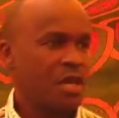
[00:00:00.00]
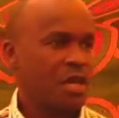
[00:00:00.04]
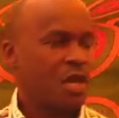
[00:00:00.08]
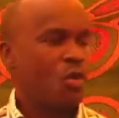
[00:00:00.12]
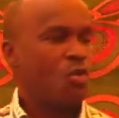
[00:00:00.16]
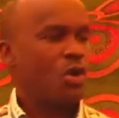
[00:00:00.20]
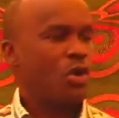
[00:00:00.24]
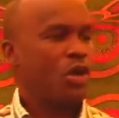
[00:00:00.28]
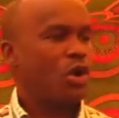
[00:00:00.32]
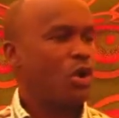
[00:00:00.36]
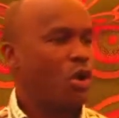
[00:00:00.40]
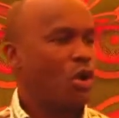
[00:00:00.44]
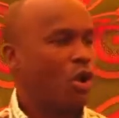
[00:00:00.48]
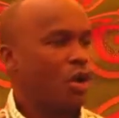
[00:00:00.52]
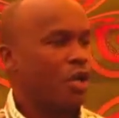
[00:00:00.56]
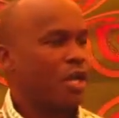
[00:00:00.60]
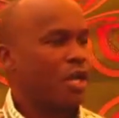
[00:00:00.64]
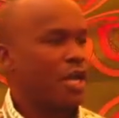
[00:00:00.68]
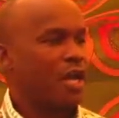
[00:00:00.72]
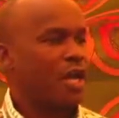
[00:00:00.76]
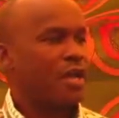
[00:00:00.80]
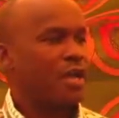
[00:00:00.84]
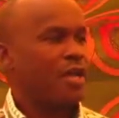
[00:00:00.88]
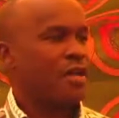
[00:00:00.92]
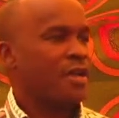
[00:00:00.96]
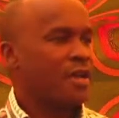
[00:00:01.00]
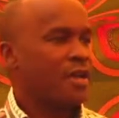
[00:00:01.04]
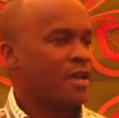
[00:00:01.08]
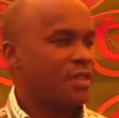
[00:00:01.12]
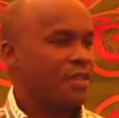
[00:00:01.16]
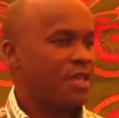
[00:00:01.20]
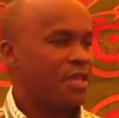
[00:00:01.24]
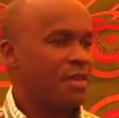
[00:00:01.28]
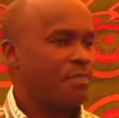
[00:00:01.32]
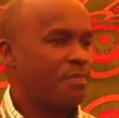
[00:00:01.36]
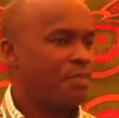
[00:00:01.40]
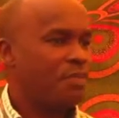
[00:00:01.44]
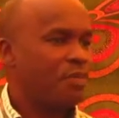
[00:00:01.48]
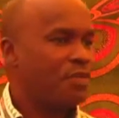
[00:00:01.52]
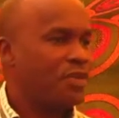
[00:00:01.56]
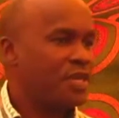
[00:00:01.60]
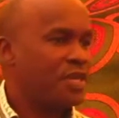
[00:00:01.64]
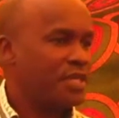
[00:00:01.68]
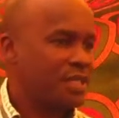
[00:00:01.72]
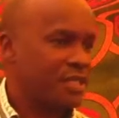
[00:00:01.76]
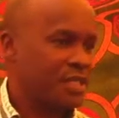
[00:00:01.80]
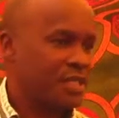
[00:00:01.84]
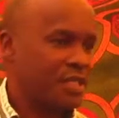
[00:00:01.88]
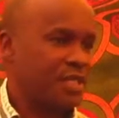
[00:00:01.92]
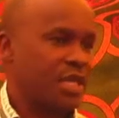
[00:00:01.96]
We honor the
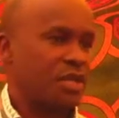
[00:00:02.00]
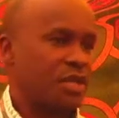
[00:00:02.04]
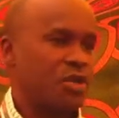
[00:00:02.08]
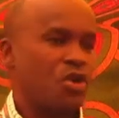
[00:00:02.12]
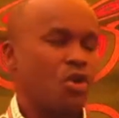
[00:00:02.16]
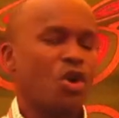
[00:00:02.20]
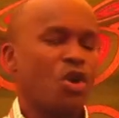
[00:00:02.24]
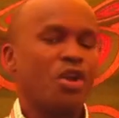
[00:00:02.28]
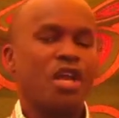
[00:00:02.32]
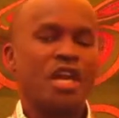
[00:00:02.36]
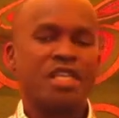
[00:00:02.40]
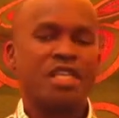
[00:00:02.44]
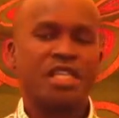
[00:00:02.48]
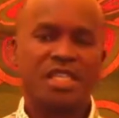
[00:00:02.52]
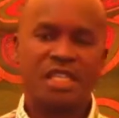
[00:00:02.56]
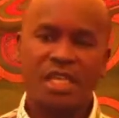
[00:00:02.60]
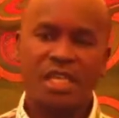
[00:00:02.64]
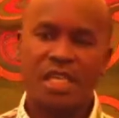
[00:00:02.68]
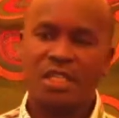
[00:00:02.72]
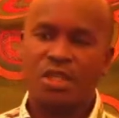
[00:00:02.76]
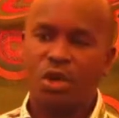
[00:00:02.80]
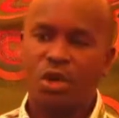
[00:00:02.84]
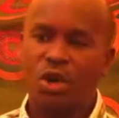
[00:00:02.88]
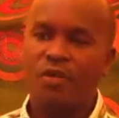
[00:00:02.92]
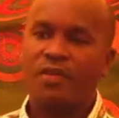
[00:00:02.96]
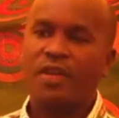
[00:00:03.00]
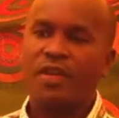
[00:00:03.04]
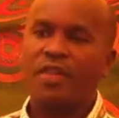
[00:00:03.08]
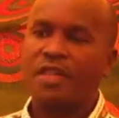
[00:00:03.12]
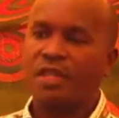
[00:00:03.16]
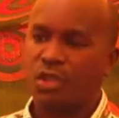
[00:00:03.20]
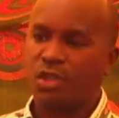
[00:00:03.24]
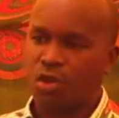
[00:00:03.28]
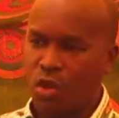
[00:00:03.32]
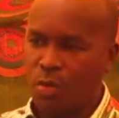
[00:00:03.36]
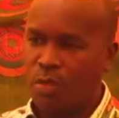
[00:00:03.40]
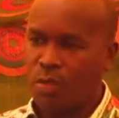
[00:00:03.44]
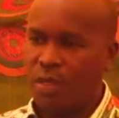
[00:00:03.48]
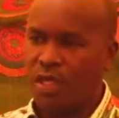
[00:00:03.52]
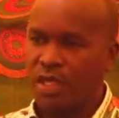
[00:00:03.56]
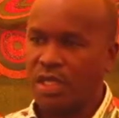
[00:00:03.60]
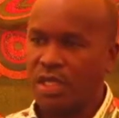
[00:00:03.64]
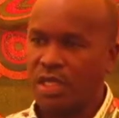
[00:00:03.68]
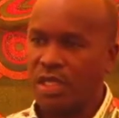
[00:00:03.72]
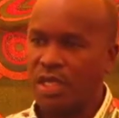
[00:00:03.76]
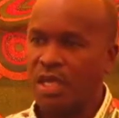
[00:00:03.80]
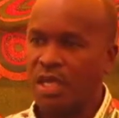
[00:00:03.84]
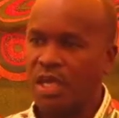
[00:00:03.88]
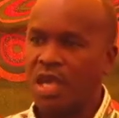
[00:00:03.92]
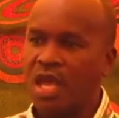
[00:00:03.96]
priests that God has set over this community.